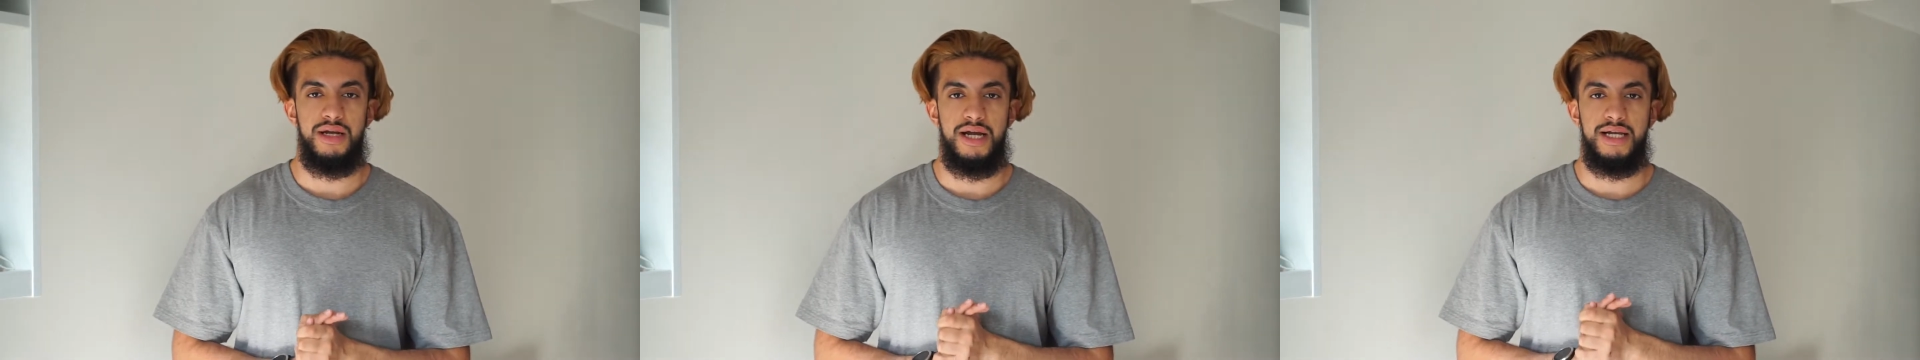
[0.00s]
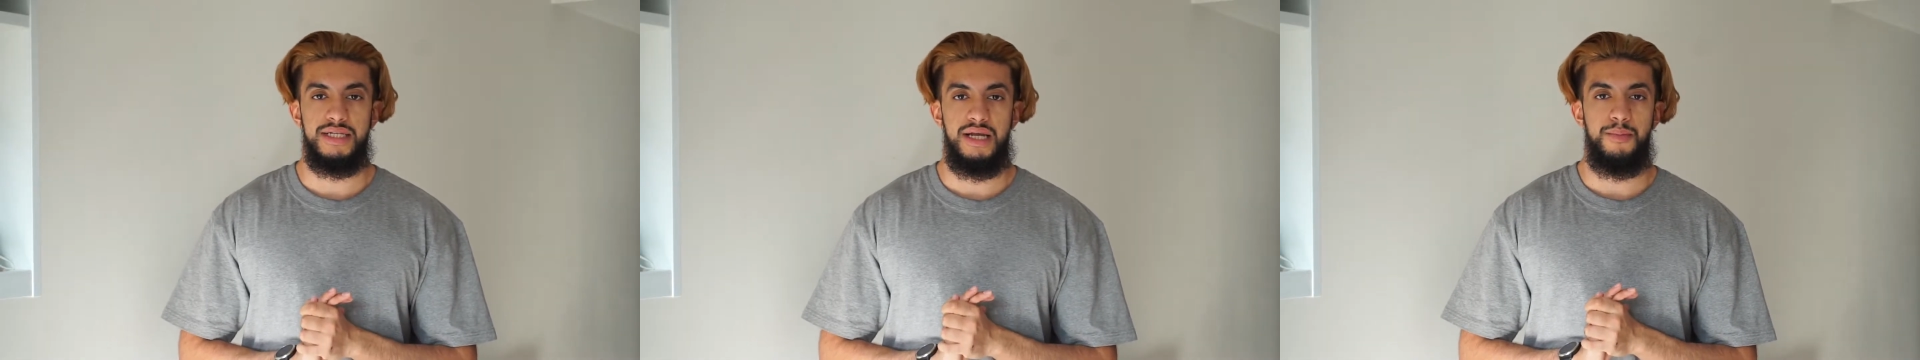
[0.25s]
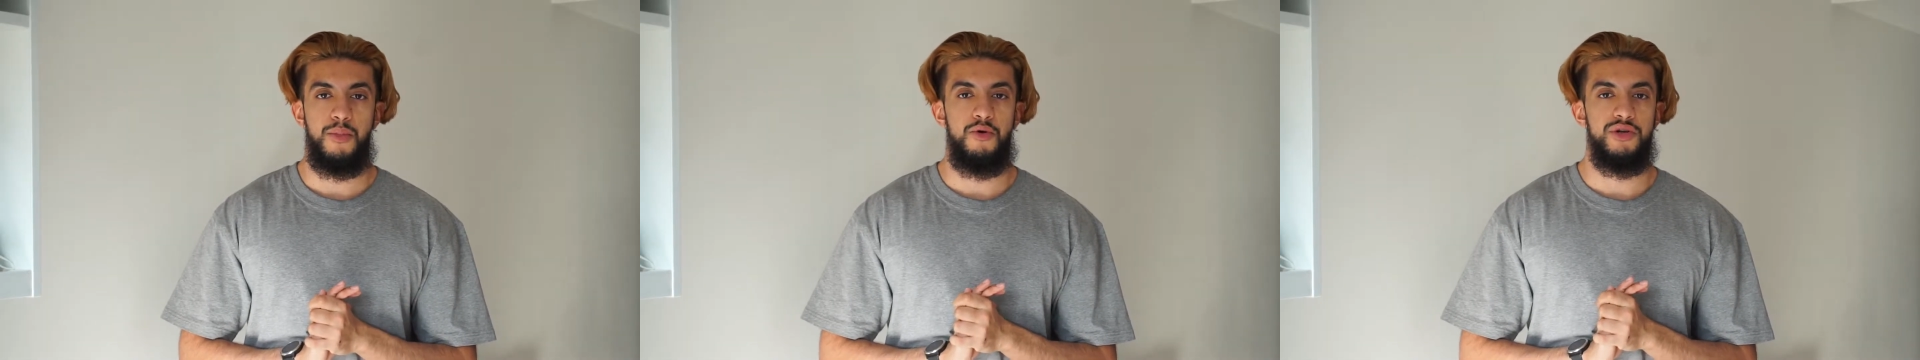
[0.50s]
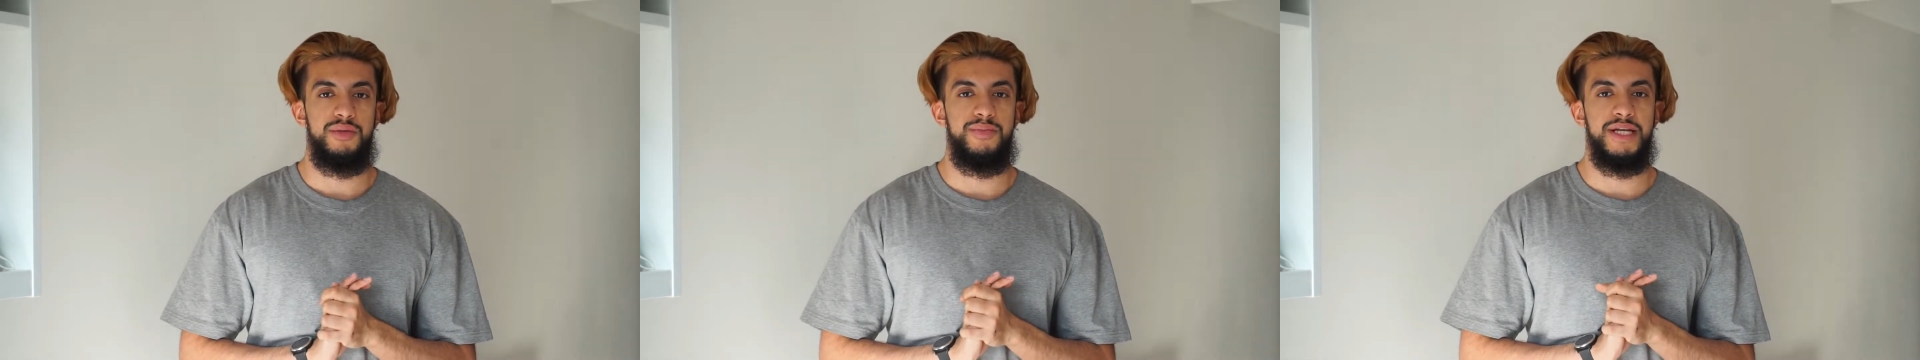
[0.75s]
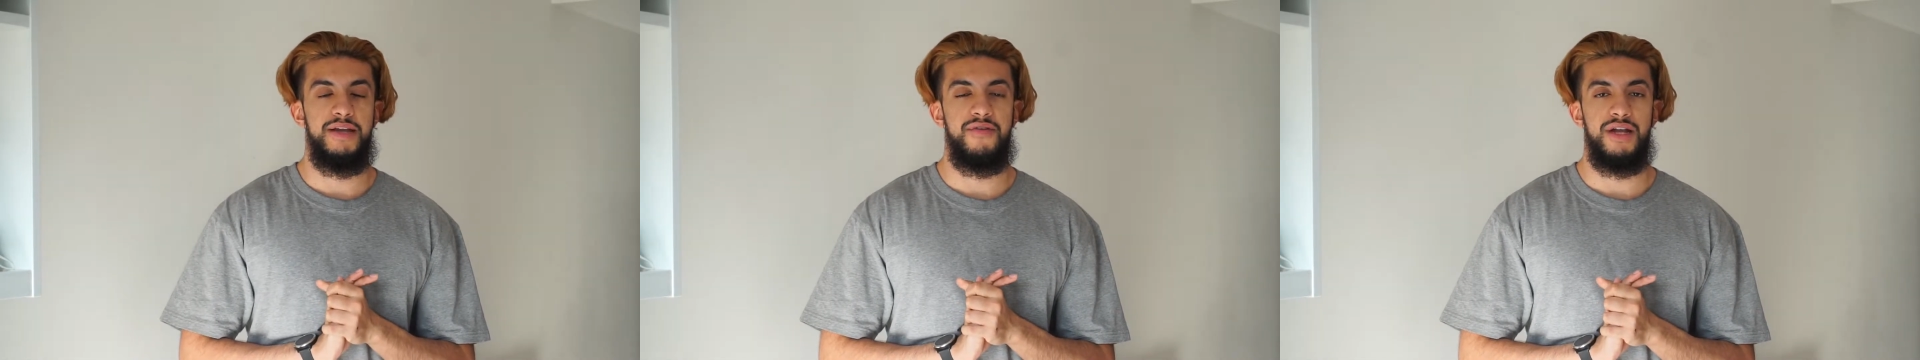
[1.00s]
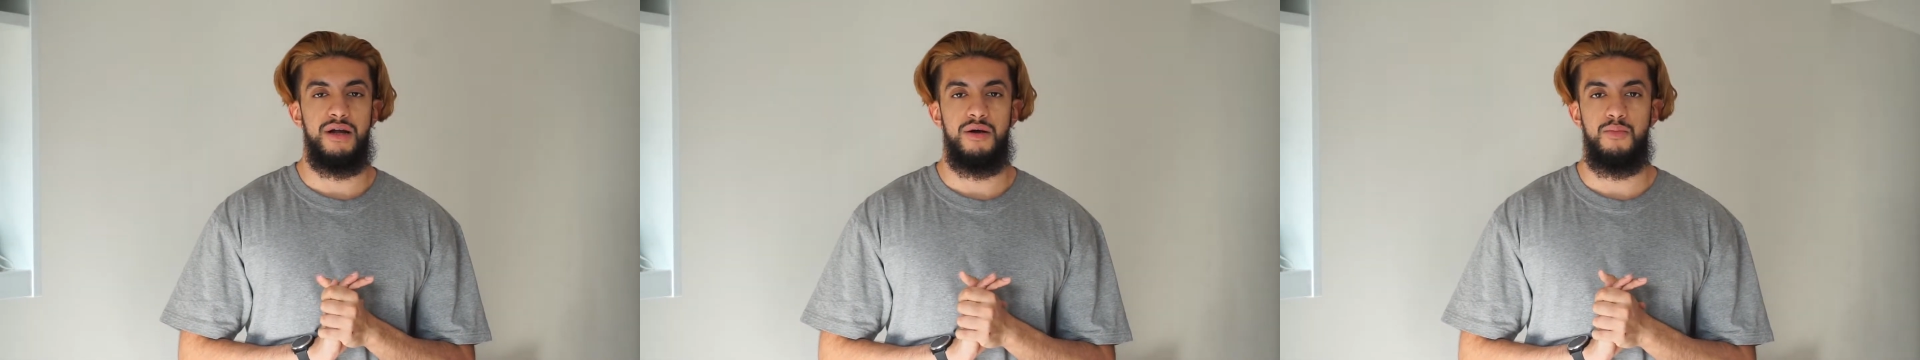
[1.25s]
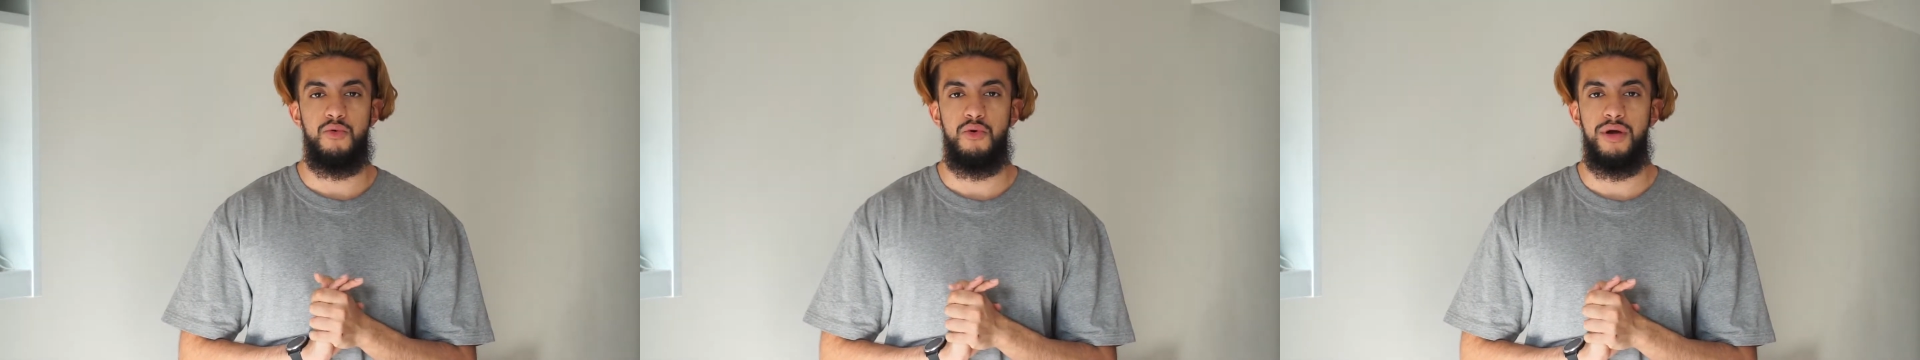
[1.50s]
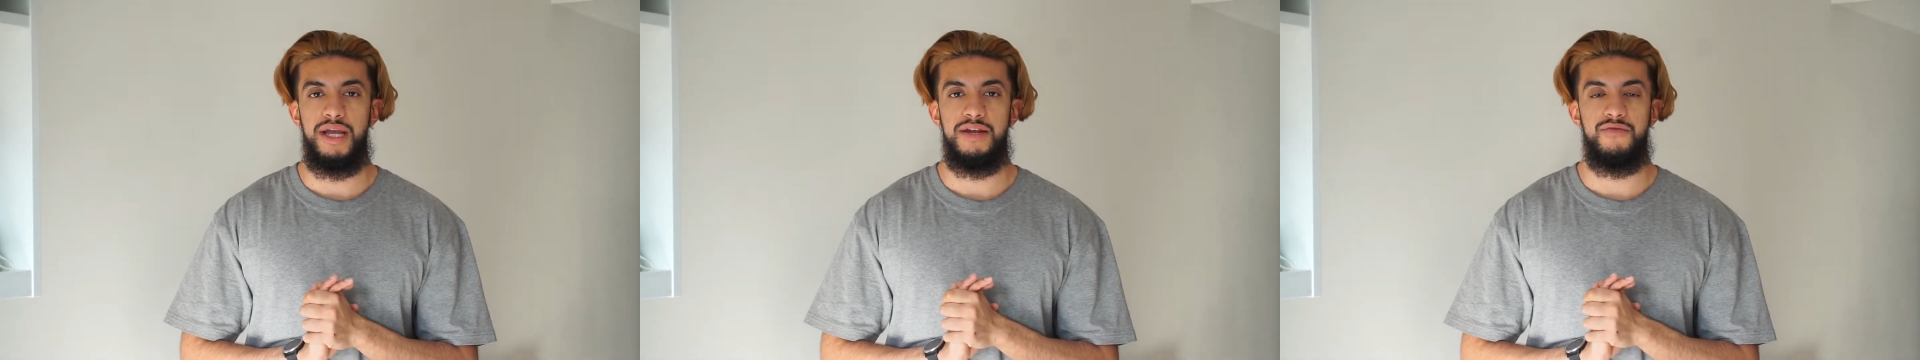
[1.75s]
as I'm going to be giving out
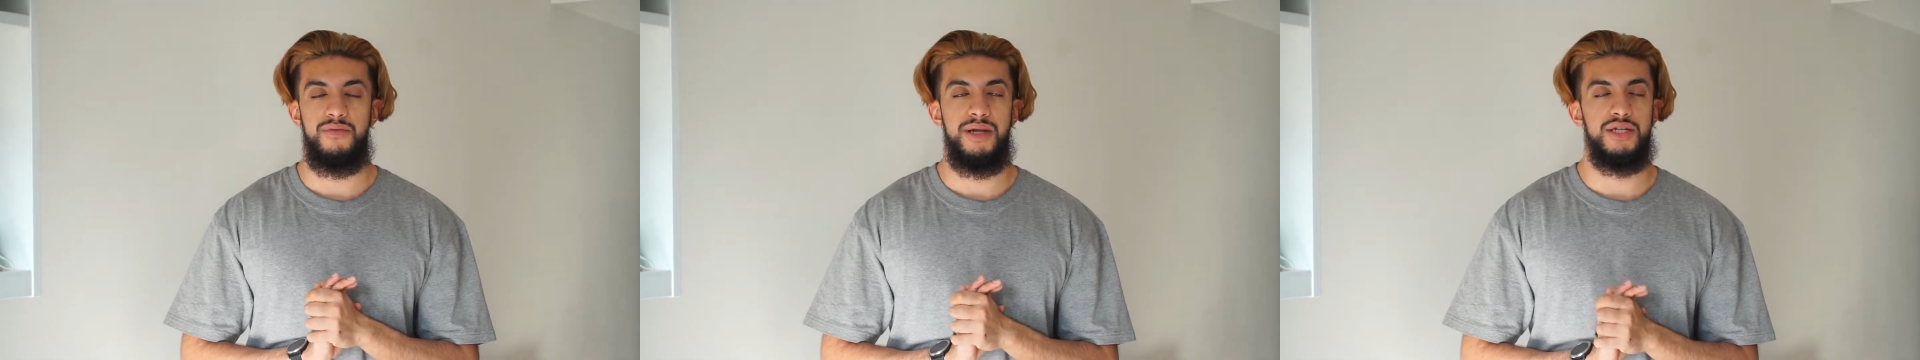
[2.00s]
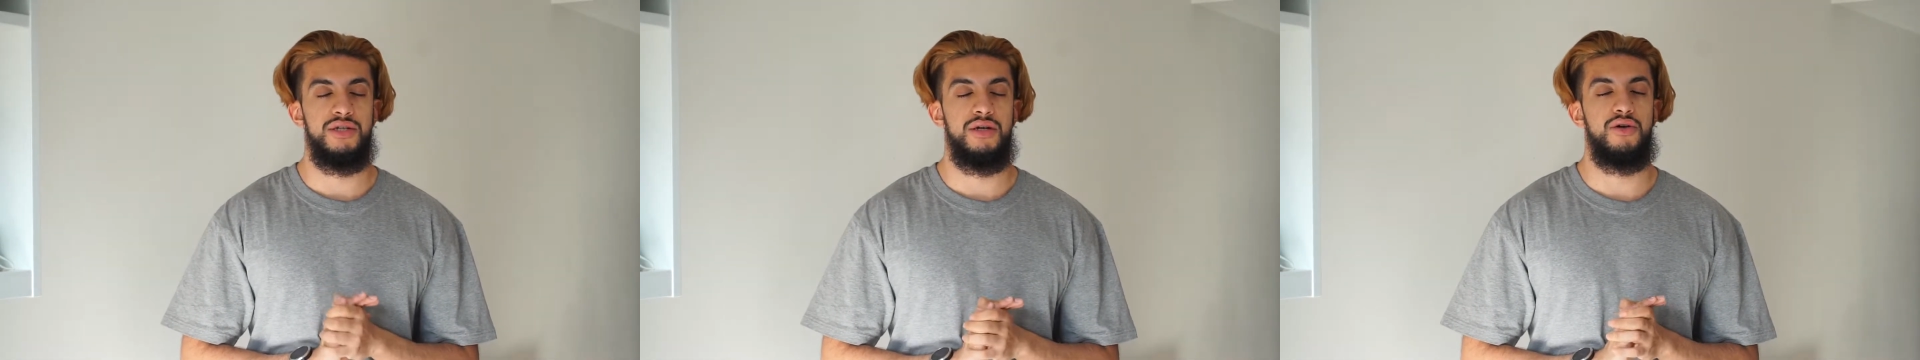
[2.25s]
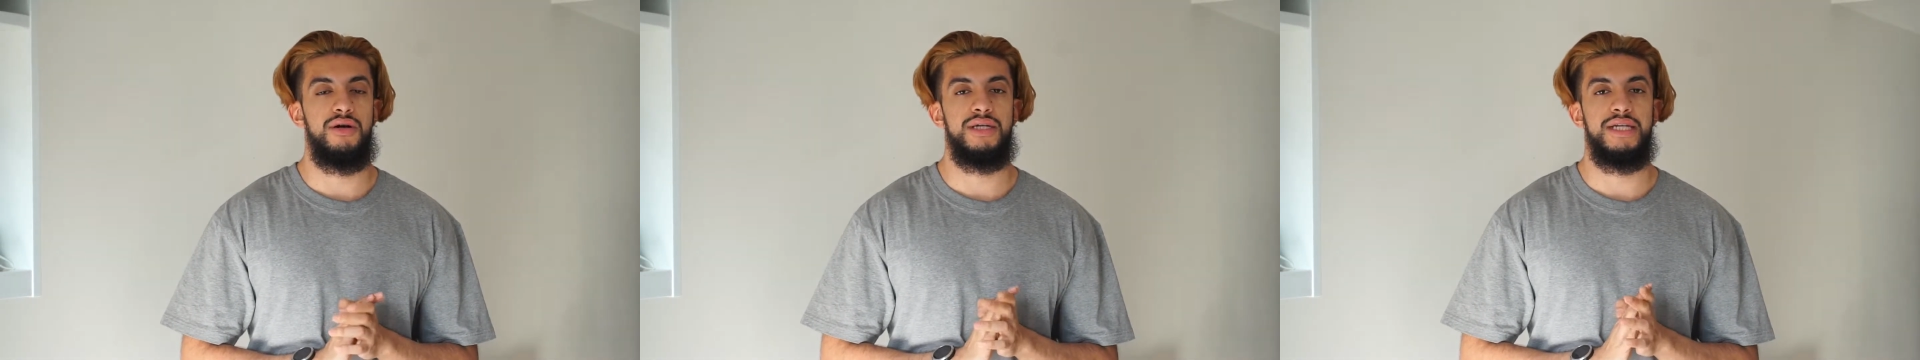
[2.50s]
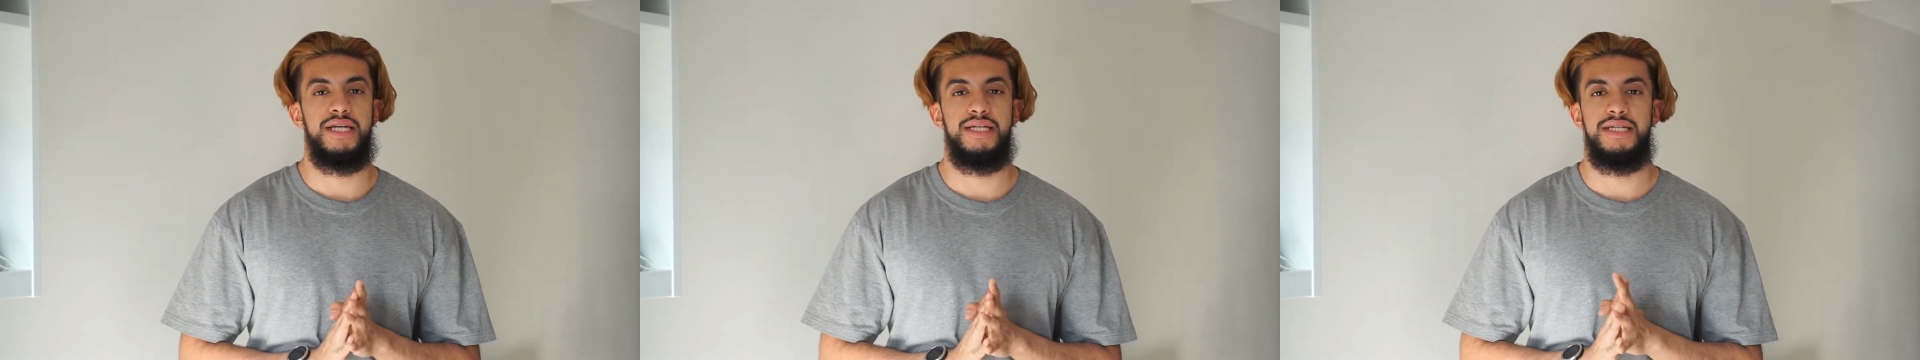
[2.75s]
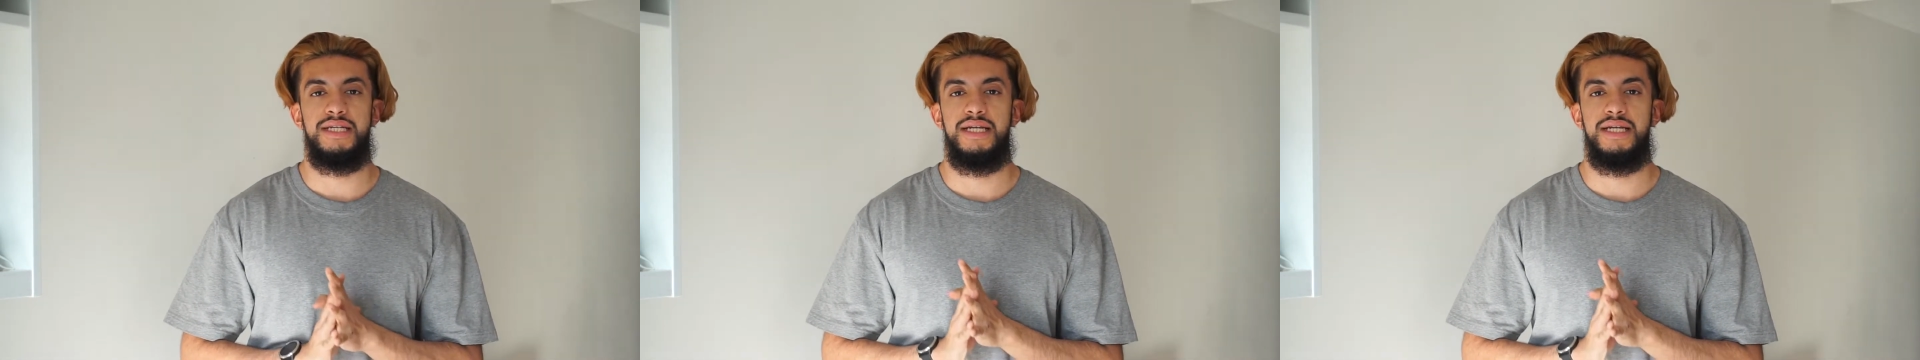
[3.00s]
more informational content